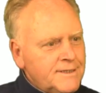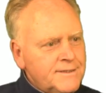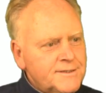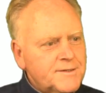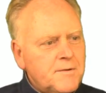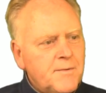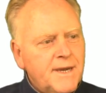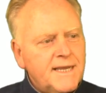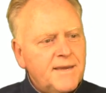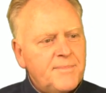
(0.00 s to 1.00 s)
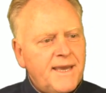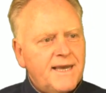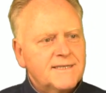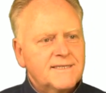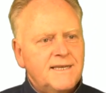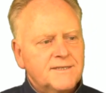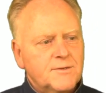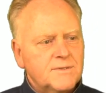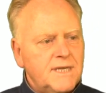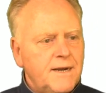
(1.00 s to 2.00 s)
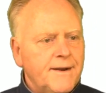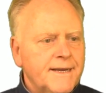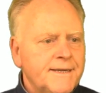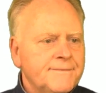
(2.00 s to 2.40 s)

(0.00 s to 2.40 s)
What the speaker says: So we want to get past the esoteric.